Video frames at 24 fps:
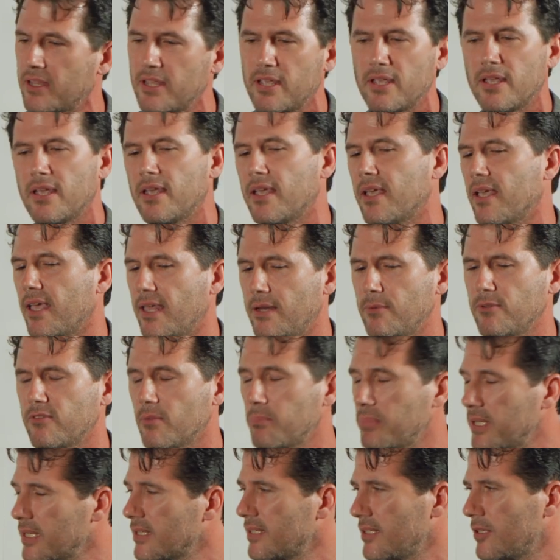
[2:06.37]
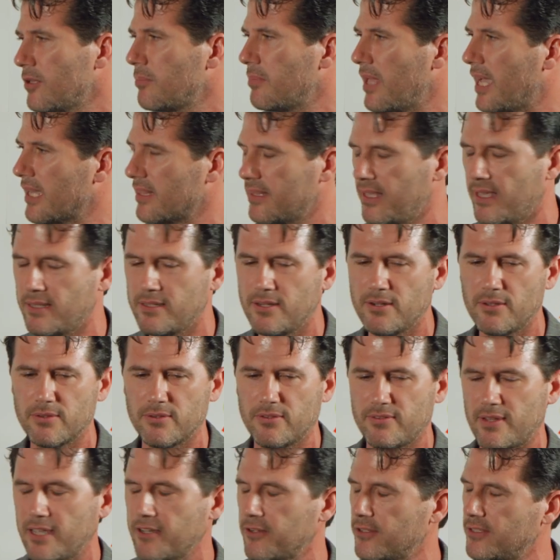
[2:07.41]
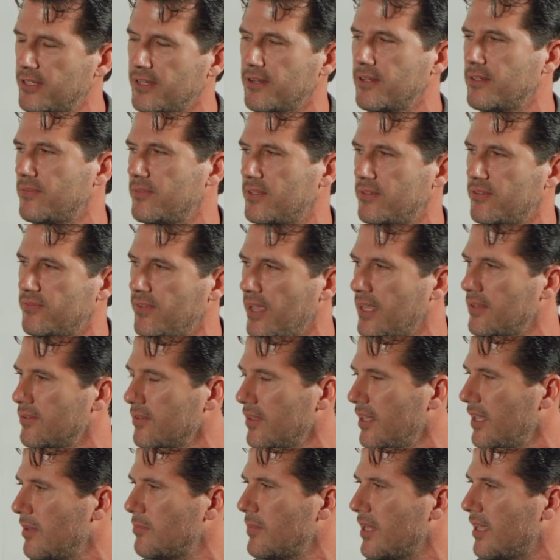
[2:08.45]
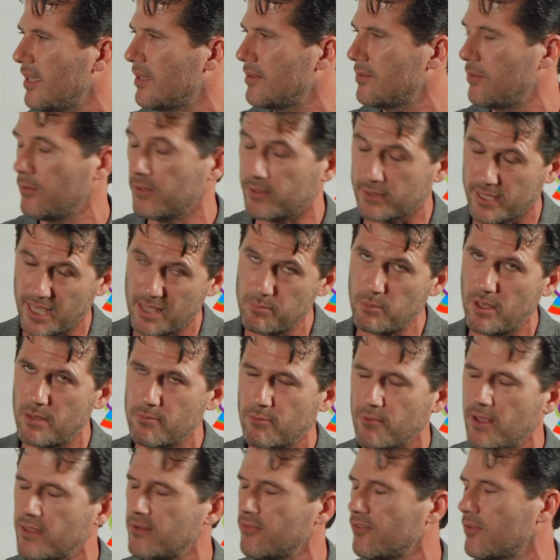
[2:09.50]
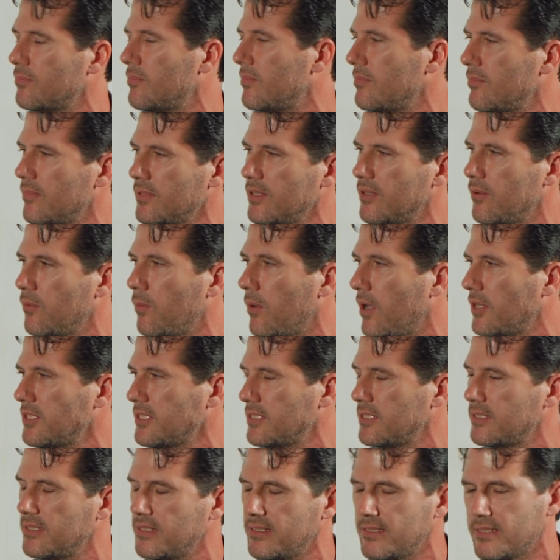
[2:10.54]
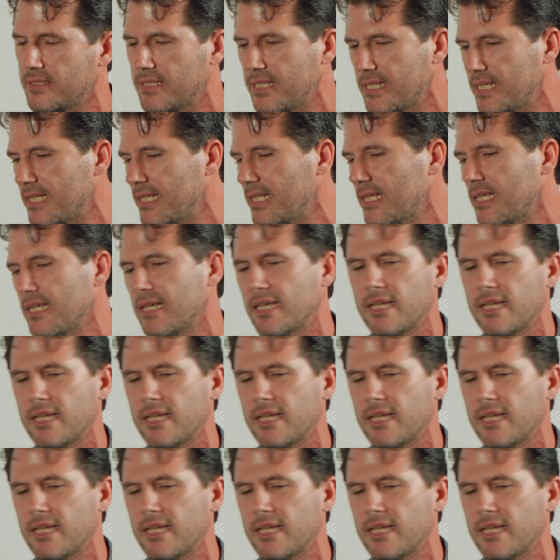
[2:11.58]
And it was a big deal back then. The Secretary of Defense came up from Washington, D.C.